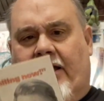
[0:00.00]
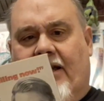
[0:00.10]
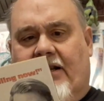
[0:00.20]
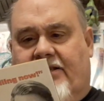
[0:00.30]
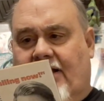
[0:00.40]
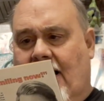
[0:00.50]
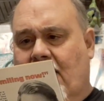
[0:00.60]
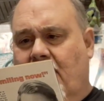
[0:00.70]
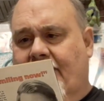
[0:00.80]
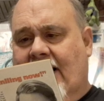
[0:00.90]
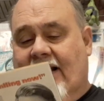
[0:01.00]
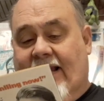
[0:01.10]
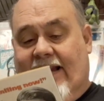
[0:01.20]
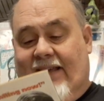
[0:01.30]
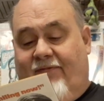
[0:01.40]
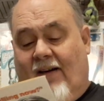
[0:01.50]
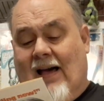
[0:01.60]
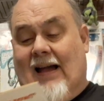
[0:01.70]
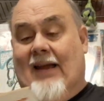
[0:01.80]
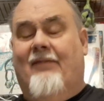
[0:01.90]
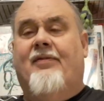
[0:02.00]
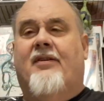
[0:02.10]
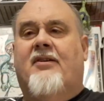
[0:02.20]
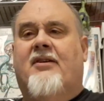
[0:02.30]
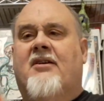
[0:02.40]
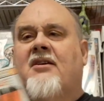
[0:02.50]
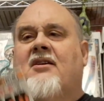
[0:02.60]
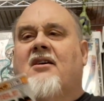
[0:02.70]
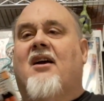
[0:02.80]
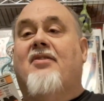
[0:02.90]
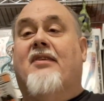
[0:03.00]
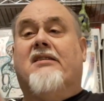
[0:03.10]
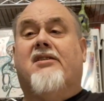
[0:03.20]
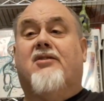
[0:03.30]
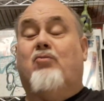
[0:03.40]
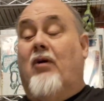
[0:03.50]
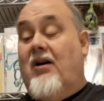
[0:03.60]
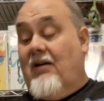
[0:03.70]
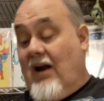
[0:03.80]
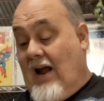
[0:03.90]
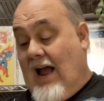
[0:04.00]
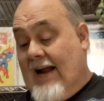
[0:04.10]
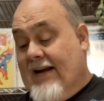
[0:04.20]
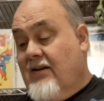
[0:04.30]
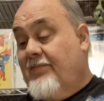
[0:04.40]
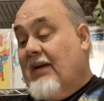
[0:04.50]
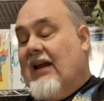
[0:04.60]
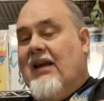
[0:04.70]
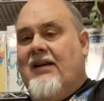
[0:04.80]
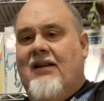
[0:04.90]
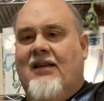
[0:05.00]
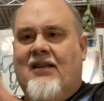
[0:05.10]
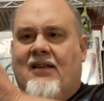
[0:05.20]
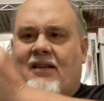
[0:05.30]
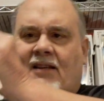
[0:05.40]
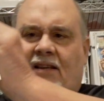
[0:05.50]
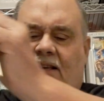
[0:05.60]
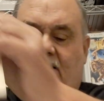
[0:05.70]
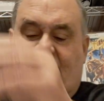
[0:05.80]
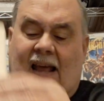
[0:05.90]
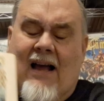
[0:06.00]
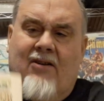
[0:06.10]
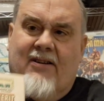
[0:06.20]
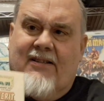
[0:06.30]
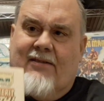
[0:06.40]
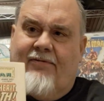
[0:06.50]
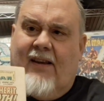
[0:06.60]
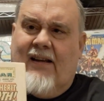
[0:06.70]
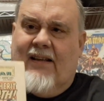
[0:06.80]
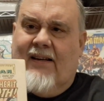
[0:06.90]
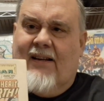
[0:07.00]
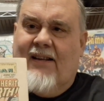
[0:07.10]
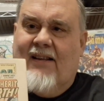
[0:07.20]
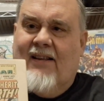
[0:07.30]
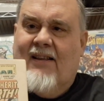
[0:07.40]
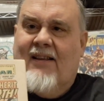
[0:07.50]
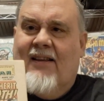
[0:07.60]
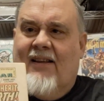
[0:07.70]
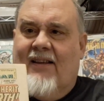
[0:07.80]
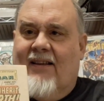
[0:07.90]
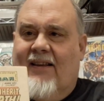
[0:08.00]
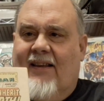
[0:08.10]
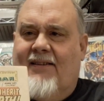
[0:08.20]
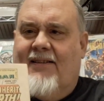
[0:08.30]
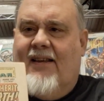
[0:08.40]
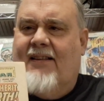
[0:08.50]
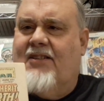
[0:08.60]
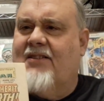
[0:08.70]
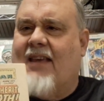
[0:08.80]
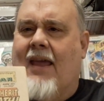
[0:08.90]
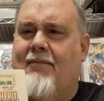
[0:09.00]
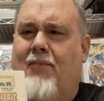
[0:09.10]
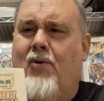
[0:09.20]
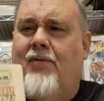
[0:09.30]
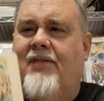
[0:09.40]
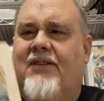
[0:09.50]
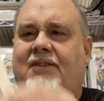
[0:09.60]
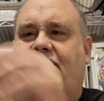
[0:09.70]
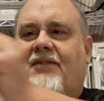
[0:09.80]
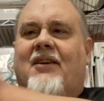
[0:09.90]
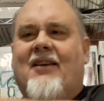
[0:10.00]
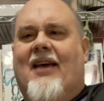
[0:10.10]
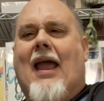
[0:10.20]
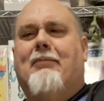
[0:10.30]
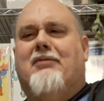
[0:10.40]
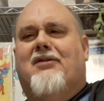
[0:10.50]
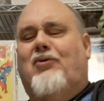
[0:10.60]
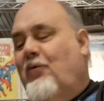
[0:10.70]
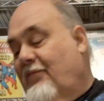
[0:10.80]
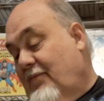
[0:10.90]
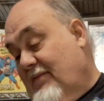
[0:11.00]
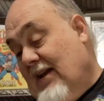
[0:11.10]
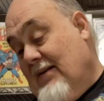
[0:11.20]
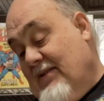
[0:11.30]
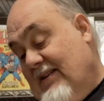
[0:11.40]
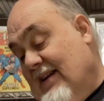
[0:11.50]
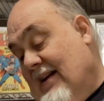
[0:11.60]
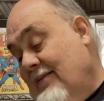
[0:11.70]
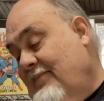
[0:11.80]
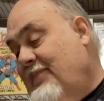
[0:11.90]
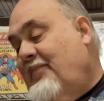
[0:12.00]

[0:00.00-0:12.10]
And it's Iron Man 85. And this is where Iron Man is down and defeated. He just can't move. Happens to him from time to time.